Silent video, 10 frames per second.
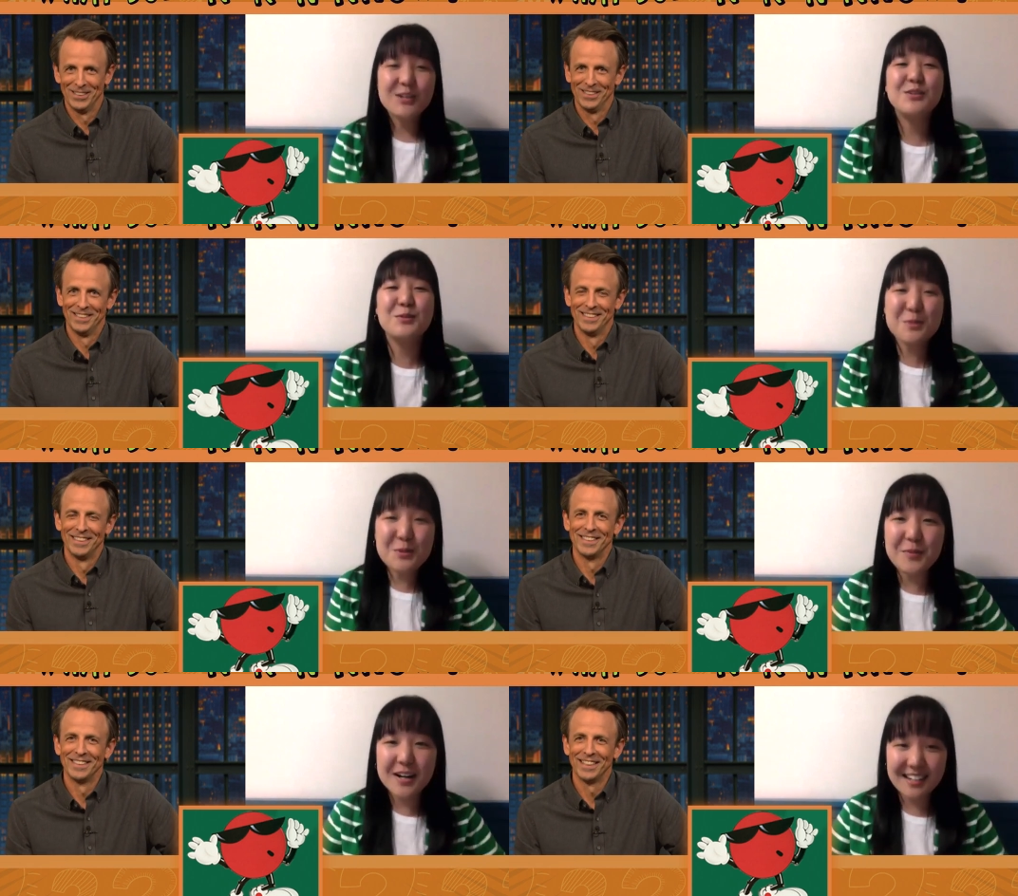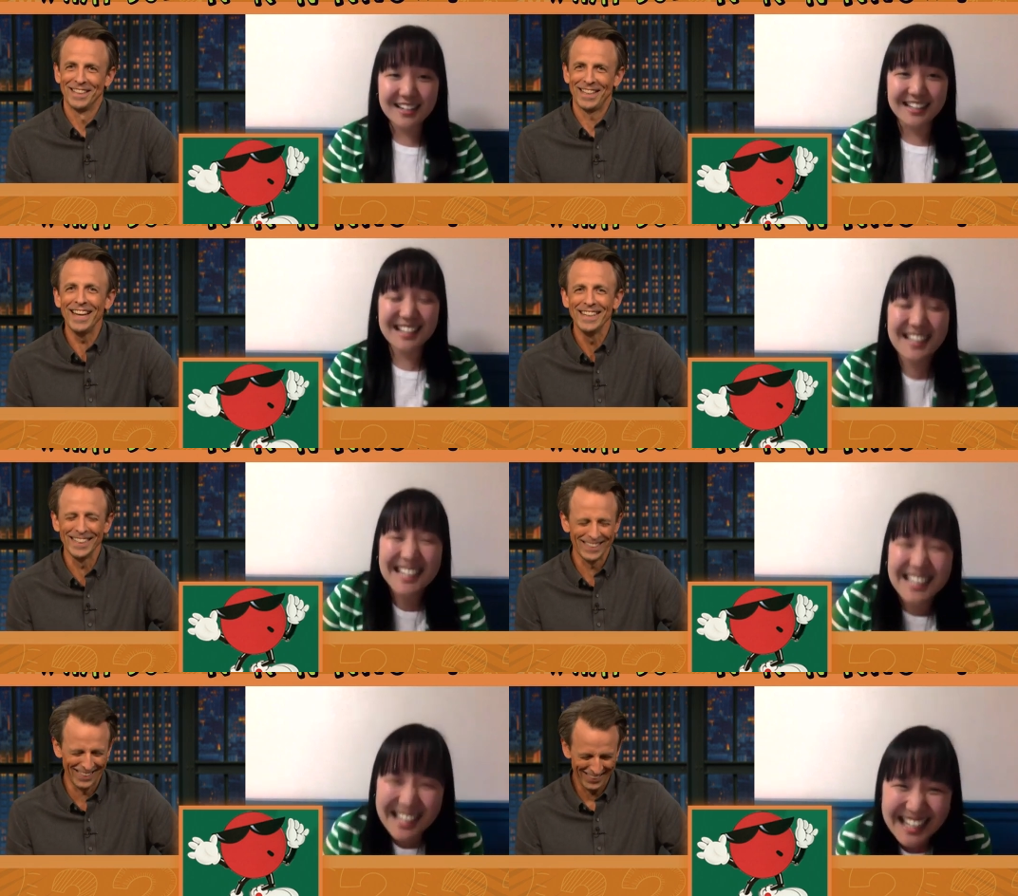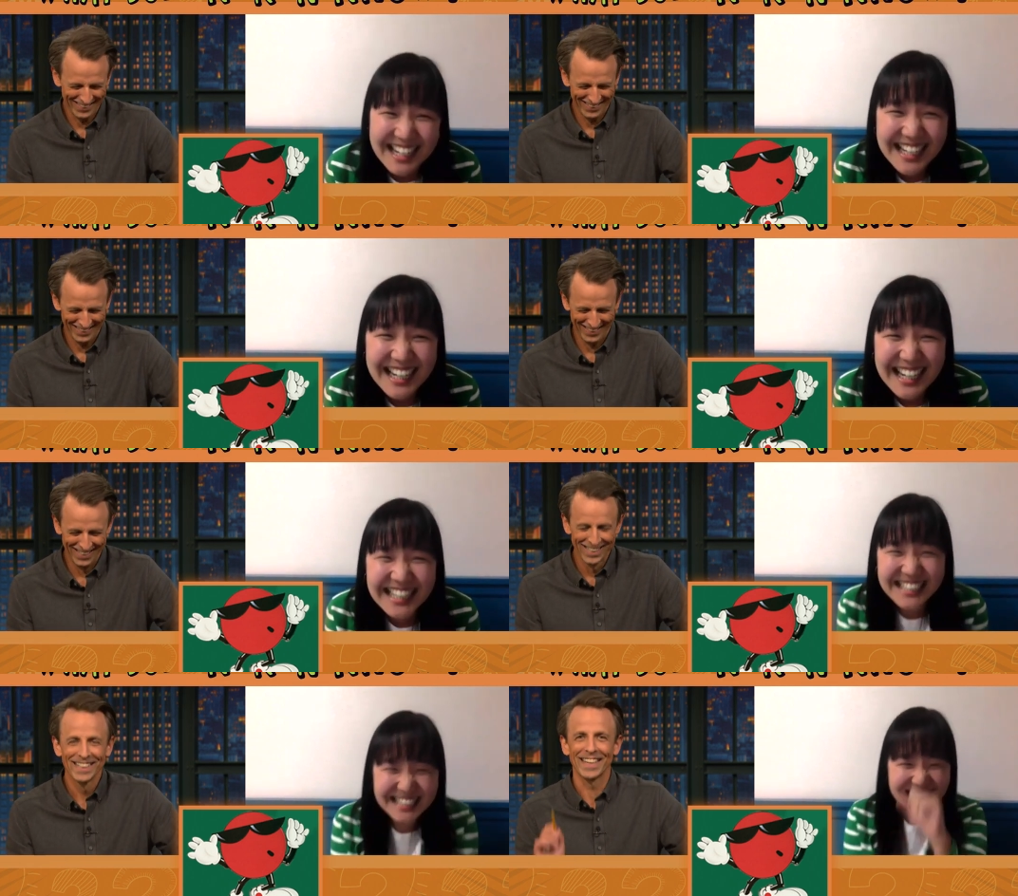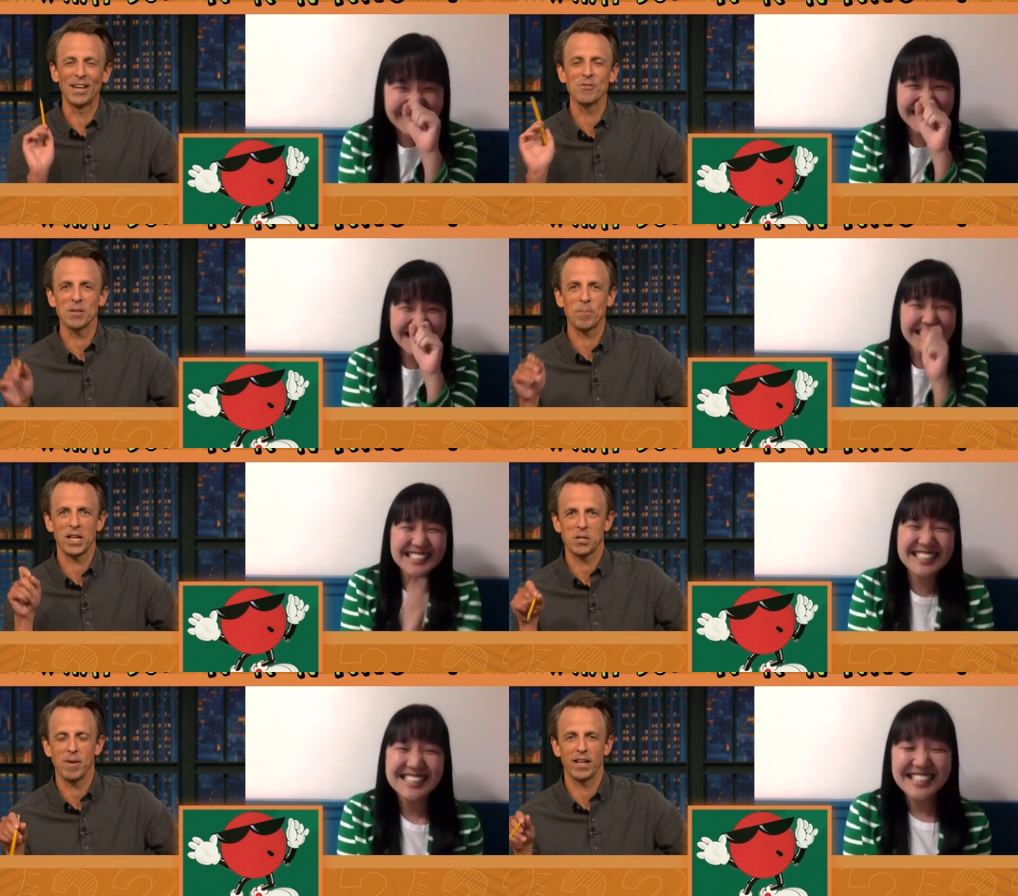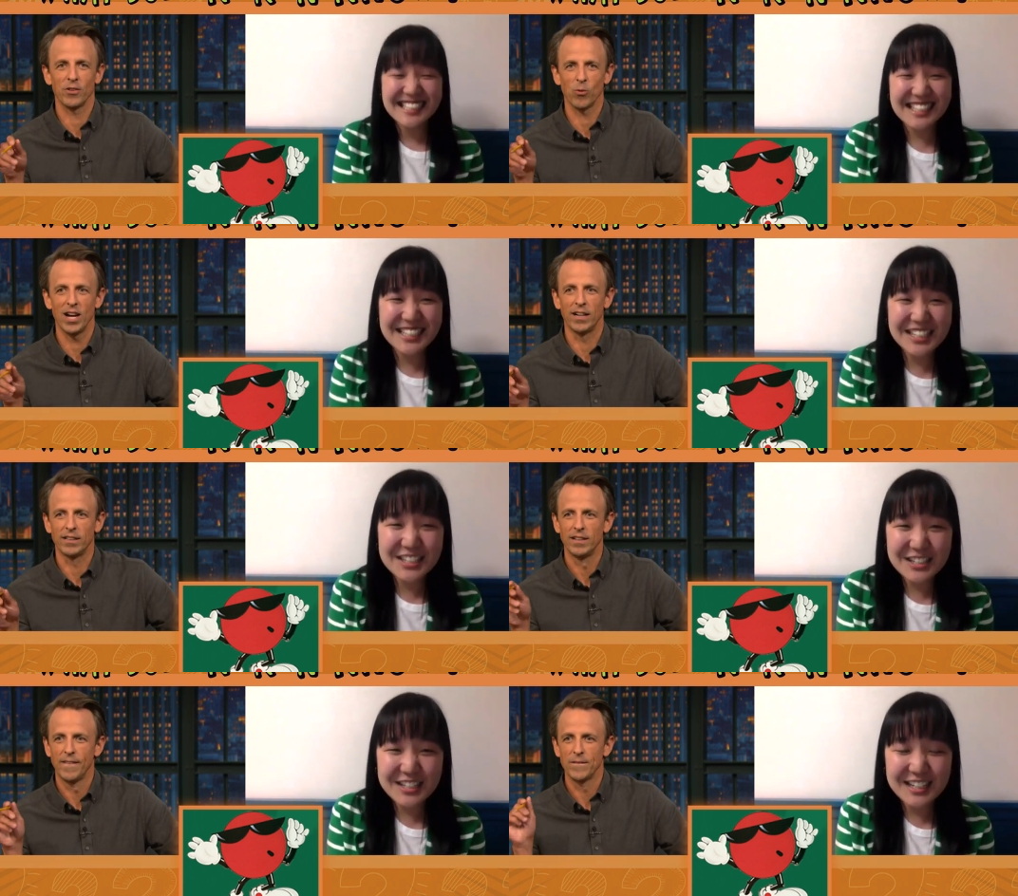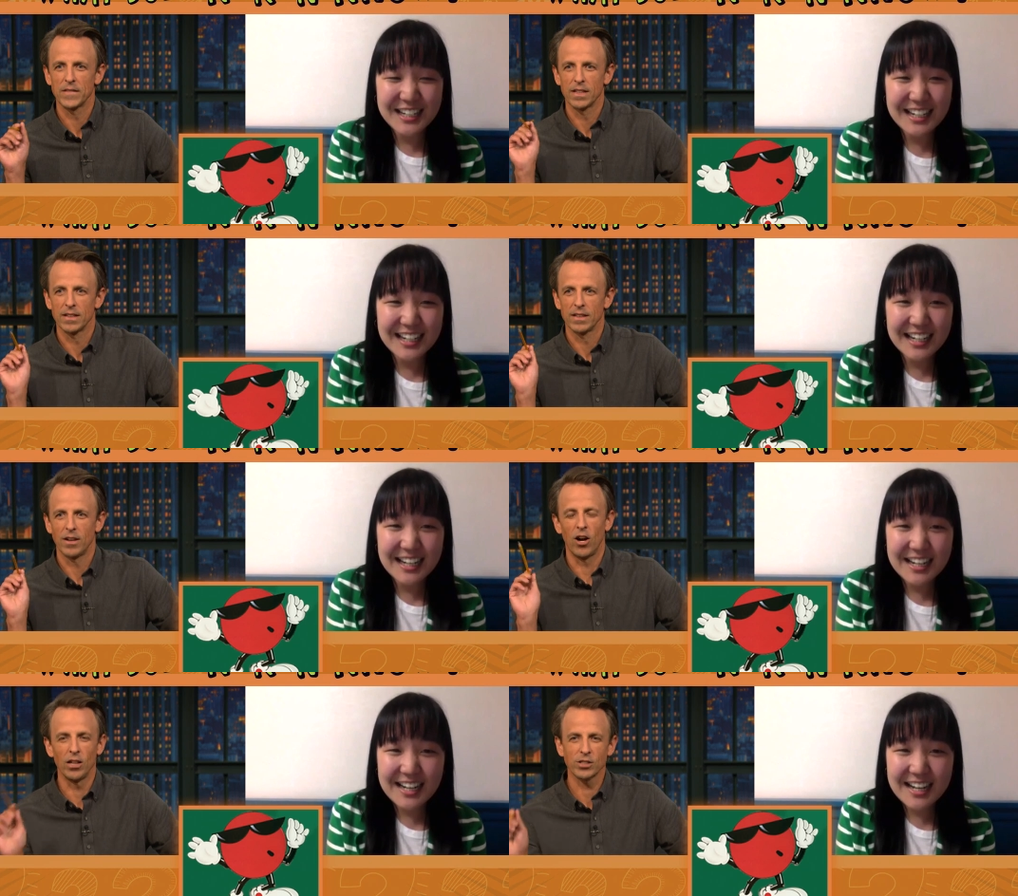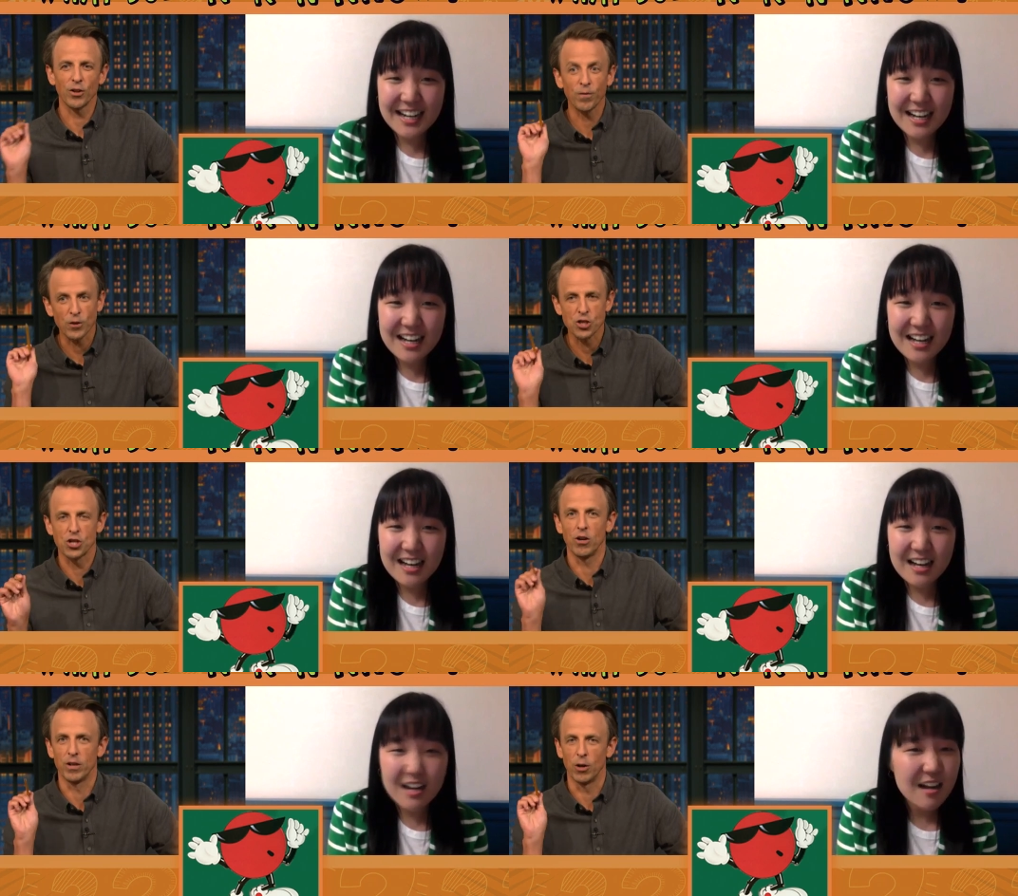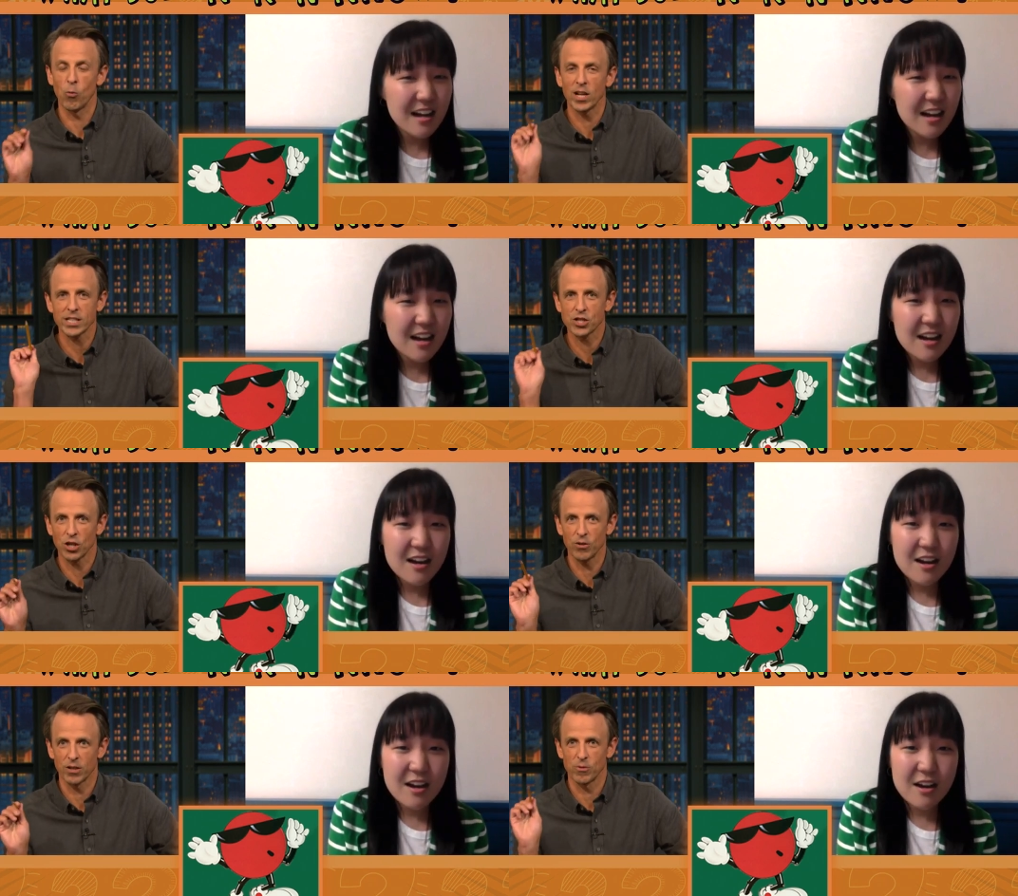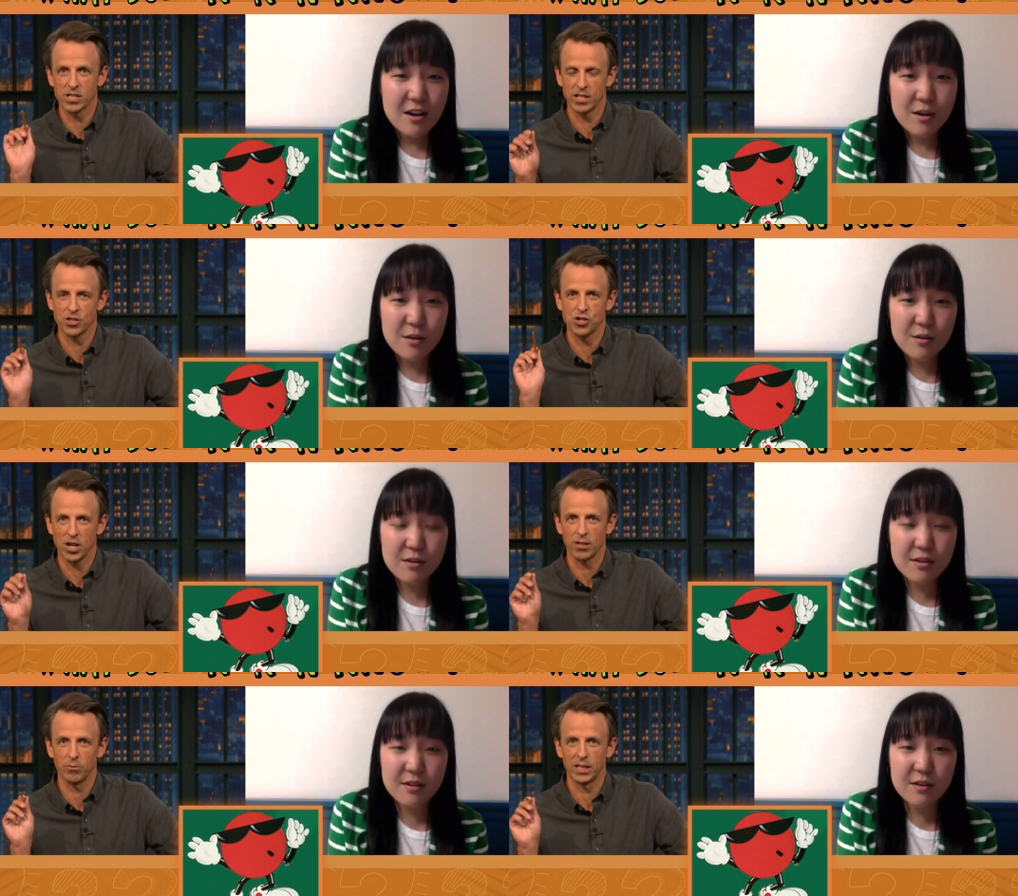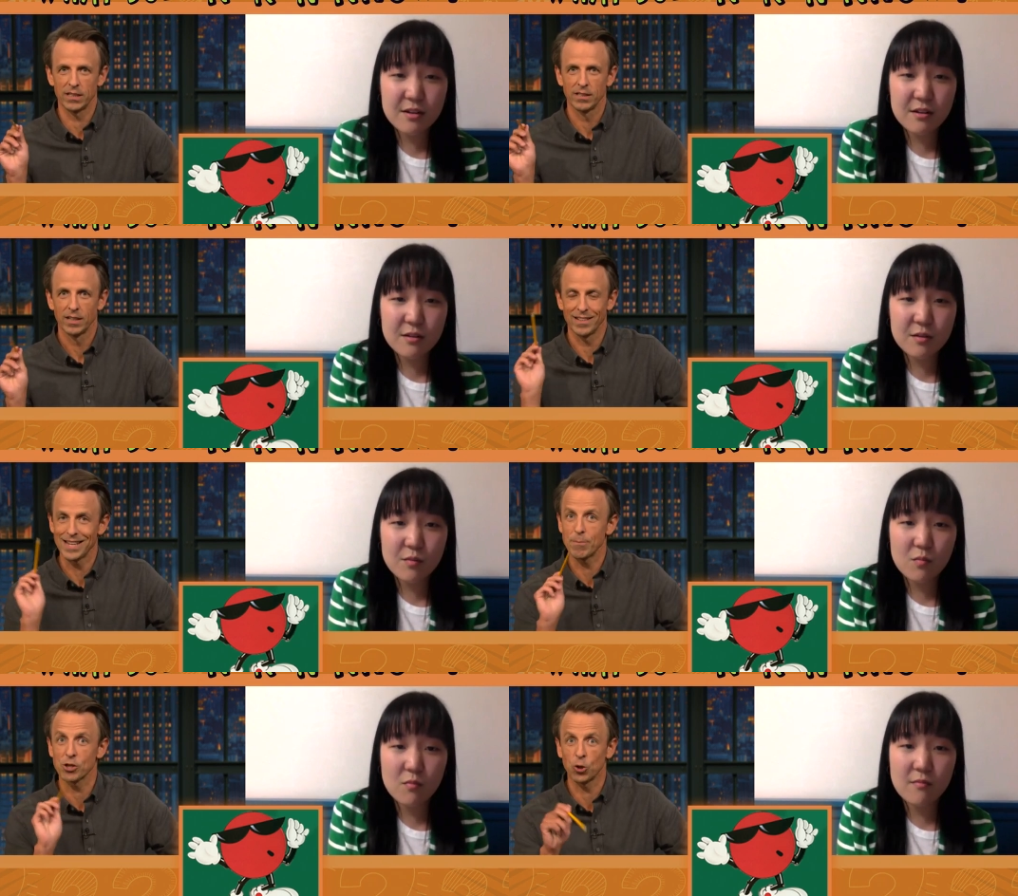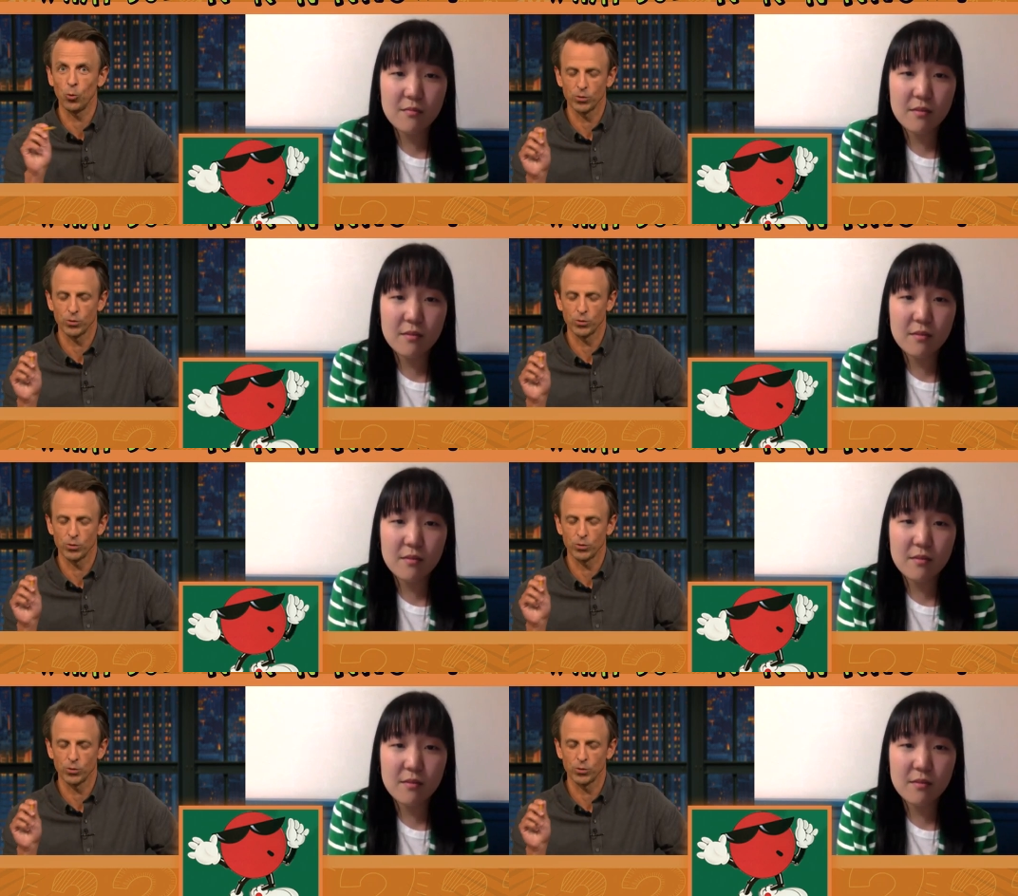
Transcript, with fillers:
Speaker 1: Cool Bug.
Speaker 2: He was a pitchman as well. Also for soda. What soda was this gentleman? His name is Cool